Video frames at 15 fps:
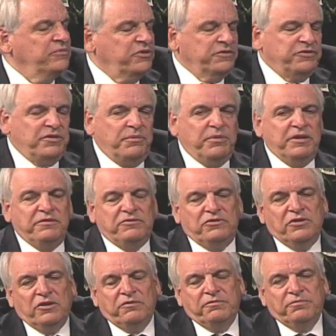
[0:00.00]
So if somebody,
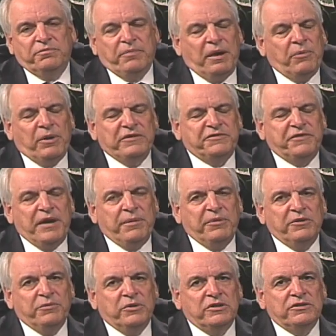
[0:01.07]
my wife's
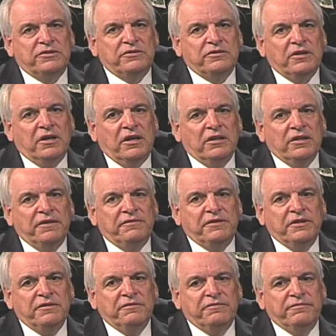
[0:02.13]
family lived
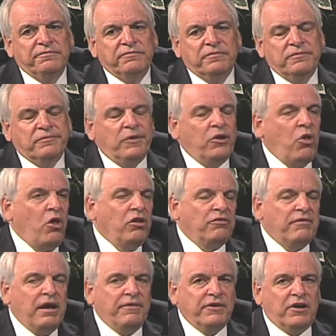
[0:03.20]
in, all
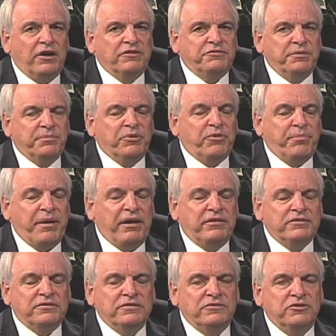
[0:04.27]
around the country, but her
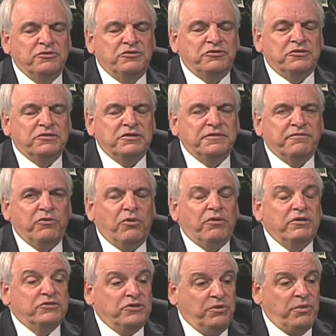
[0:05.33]
parents in New Jersey and
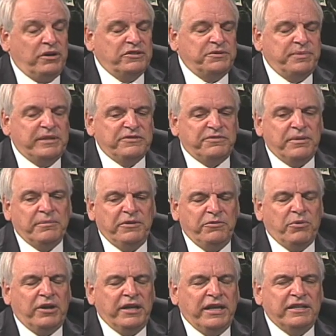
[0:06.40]
Florida, so you wanted space for them. We
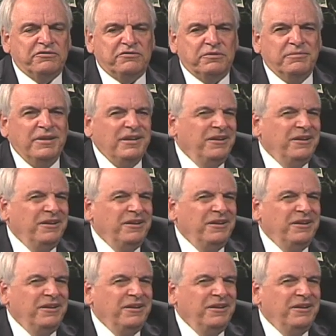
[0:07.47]
wanted a guest room.